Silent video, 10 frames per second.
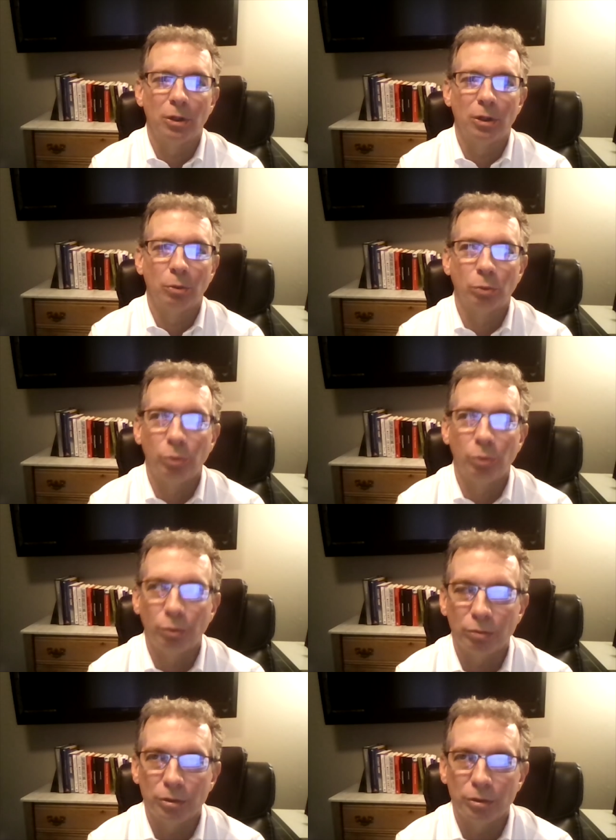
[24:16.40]

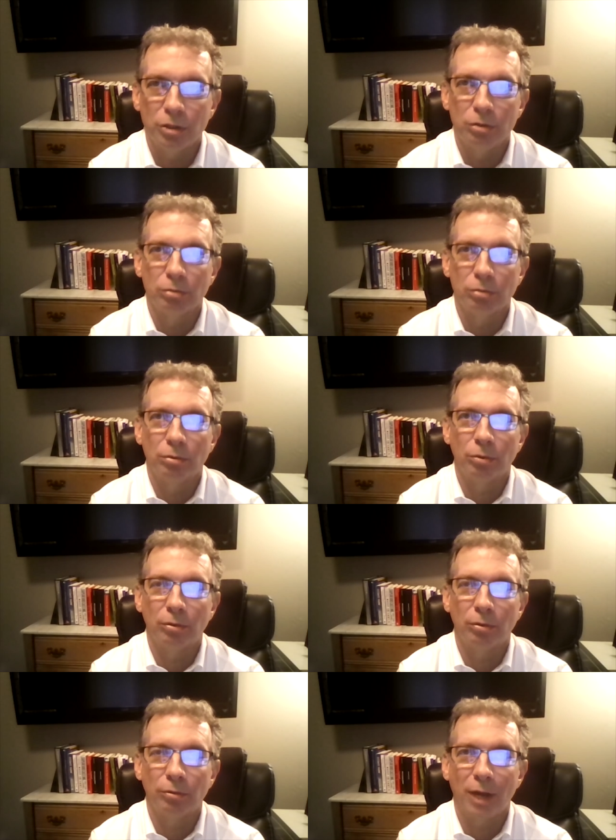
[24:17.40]
willing
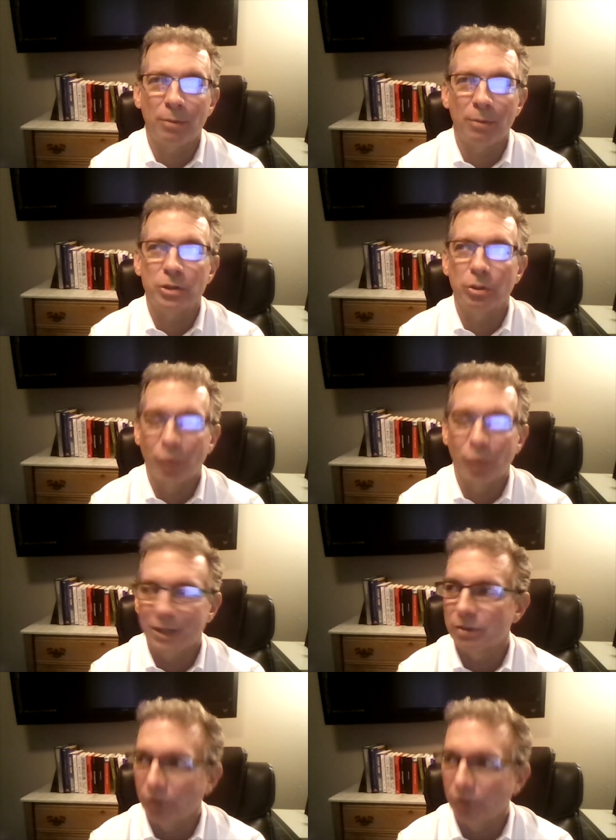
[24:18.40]

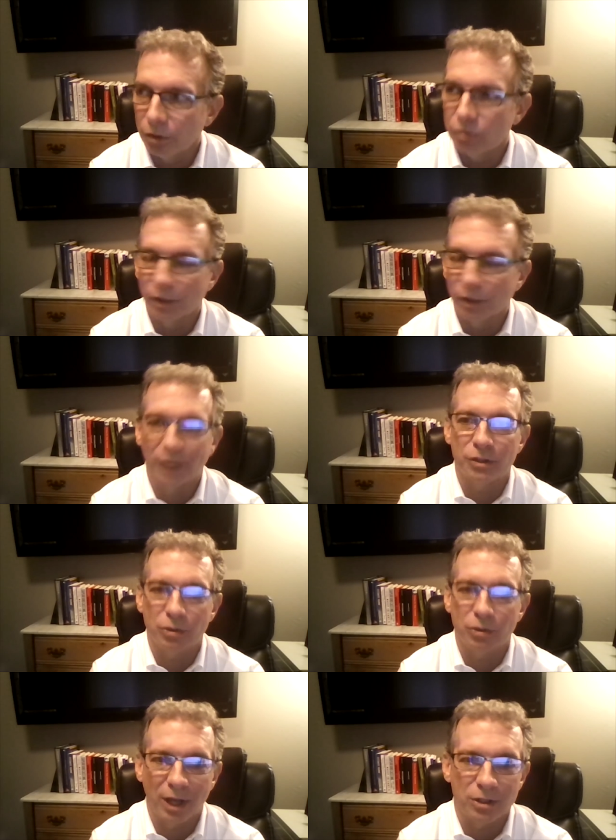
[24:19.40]
to lose for a given
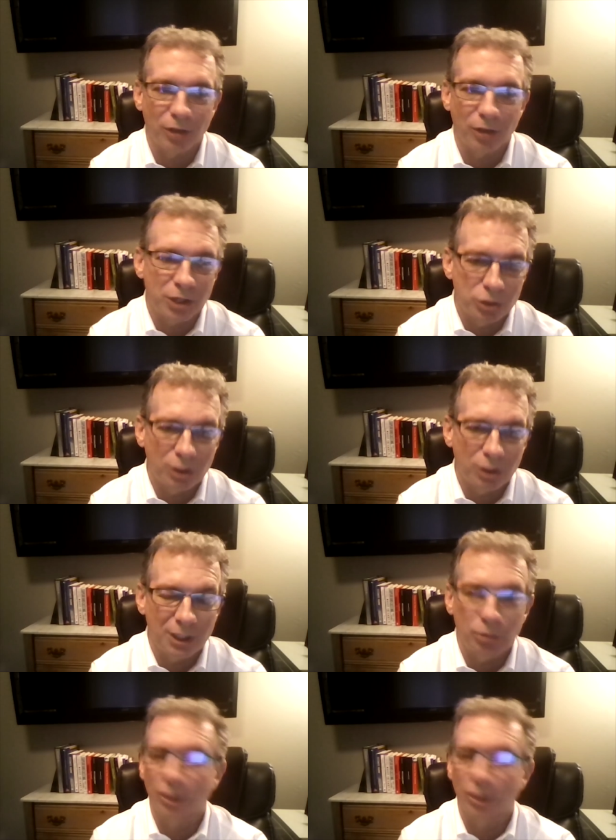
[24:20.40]
strategy? That should
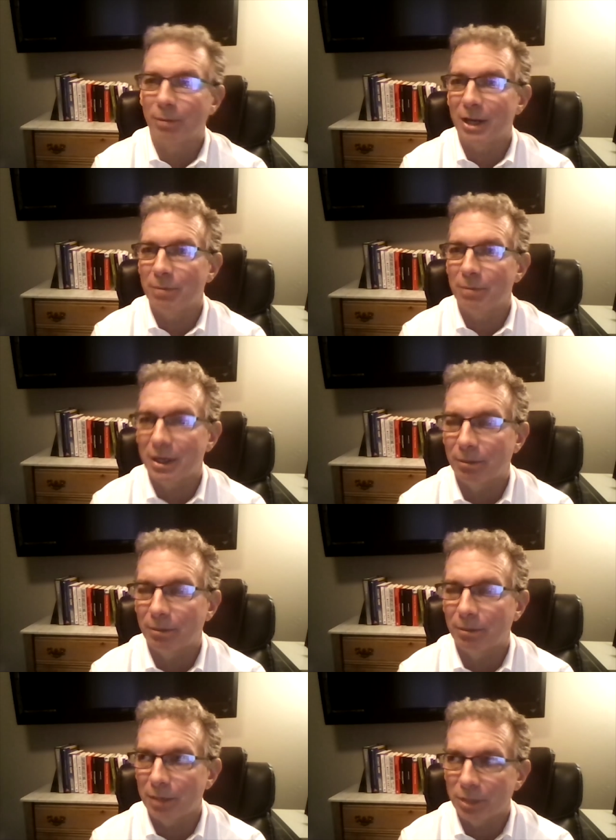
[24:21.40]
equal, in
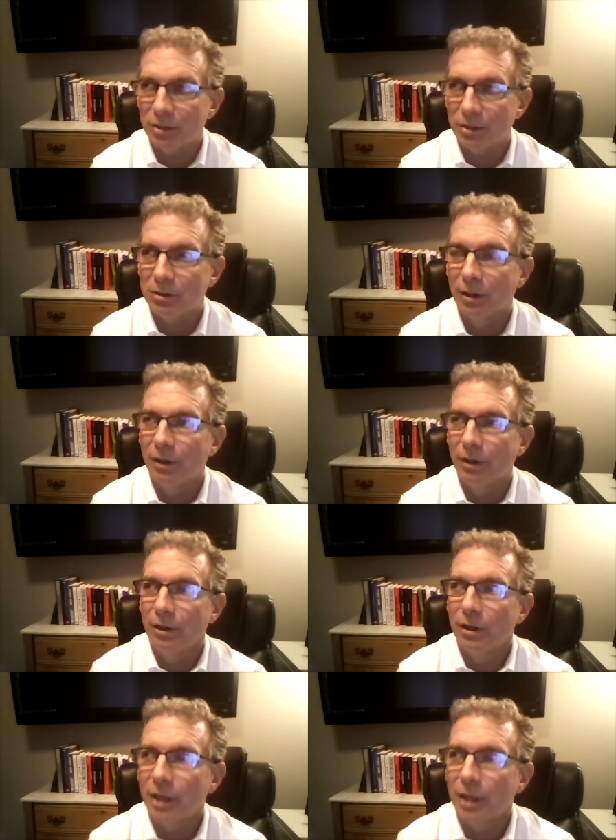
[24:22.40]
my opinion,
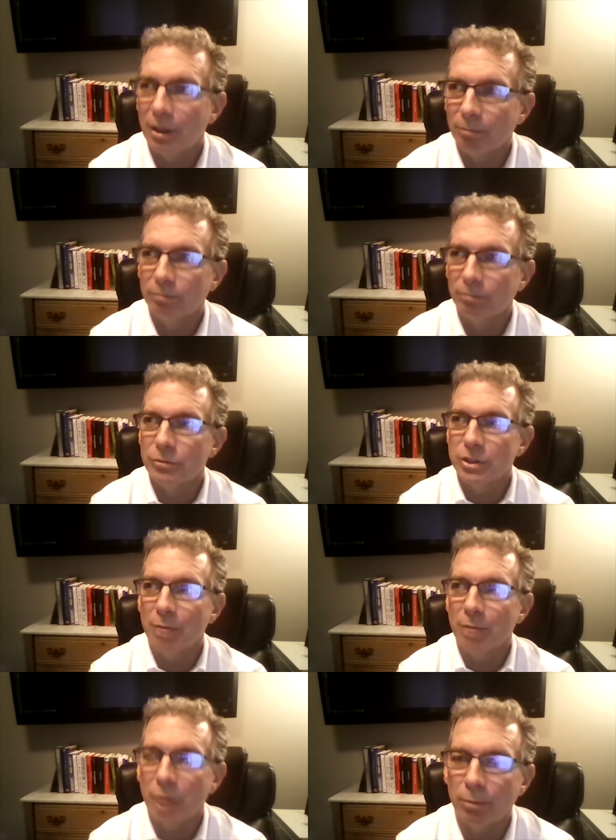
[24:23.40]

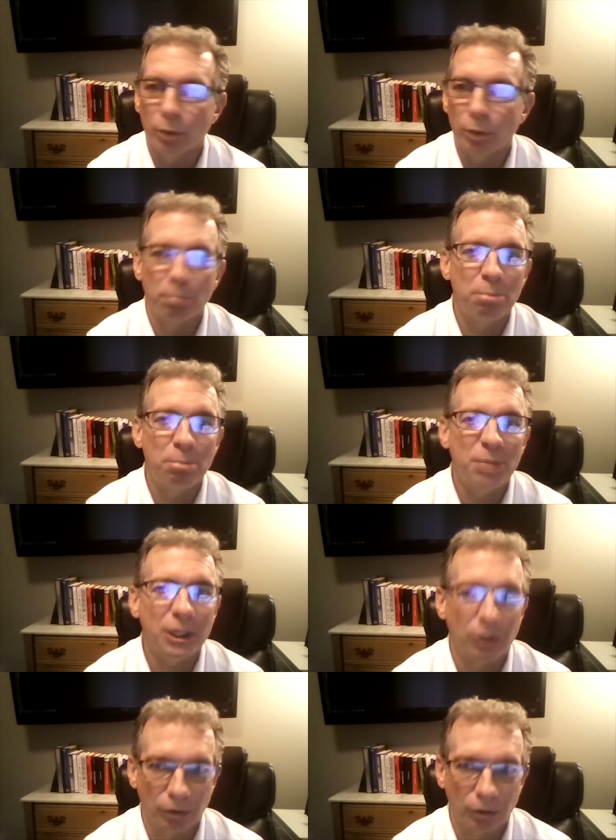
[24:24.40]
some number
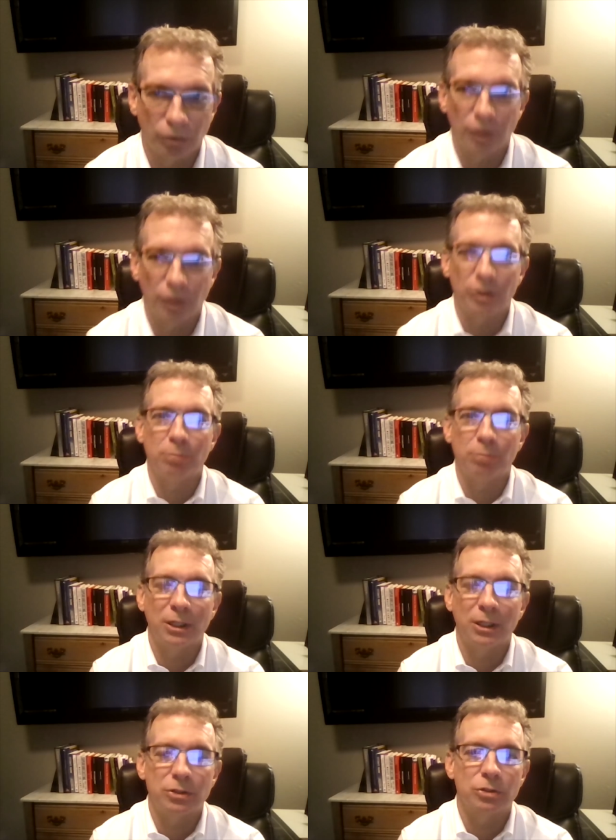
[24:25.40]
bigger than the
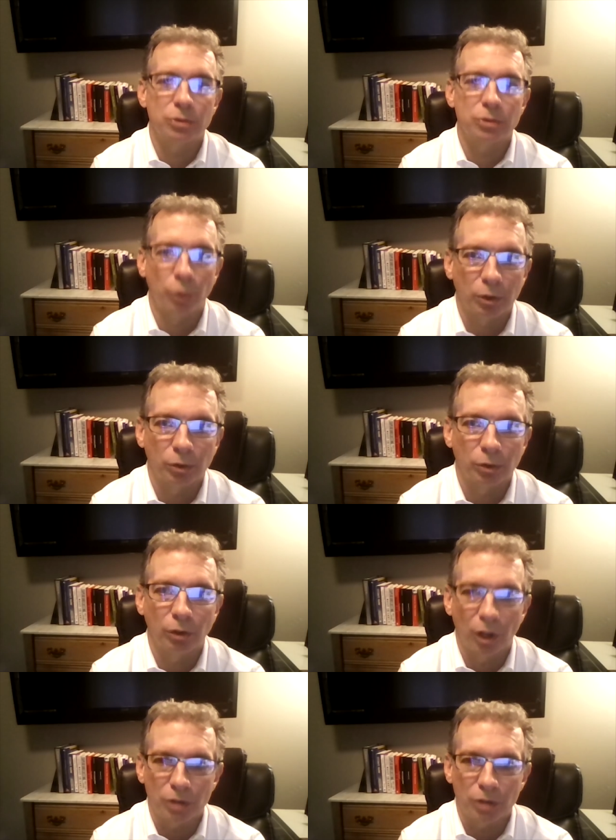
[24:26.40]
biggest historical
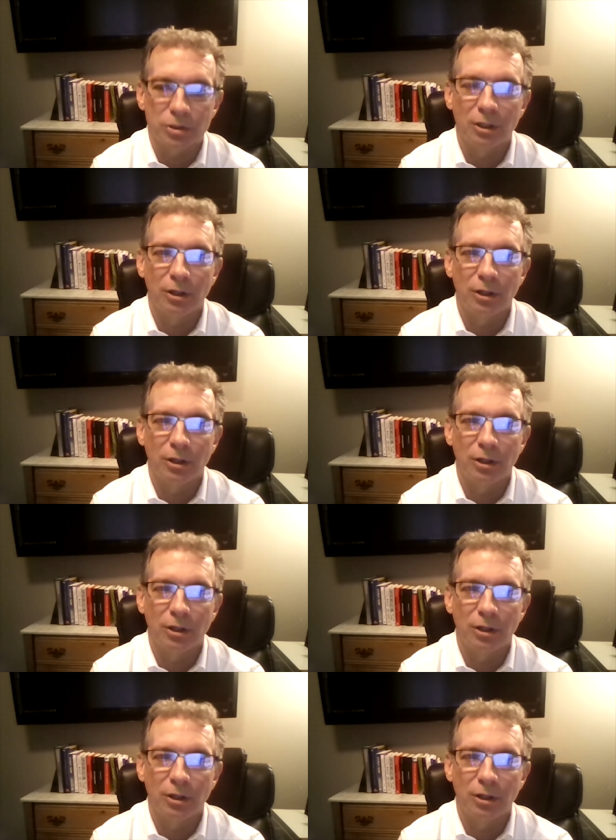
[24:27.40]
loss